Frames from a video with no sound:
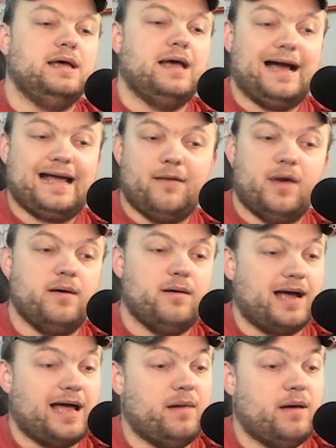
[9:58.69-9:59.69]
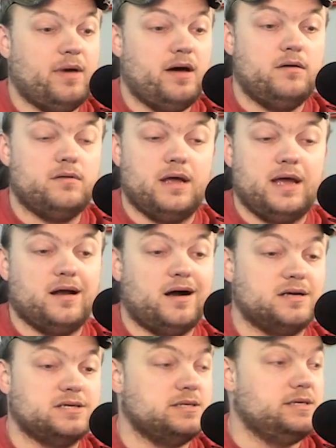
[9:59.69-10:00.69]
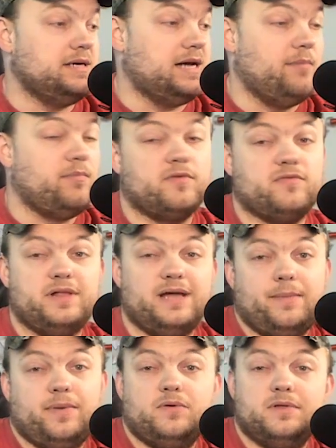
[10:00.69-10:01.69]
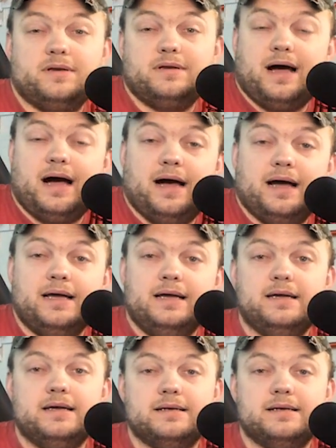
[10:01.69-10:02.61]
I got my mount, and honestly, I'm perfectly happy with it.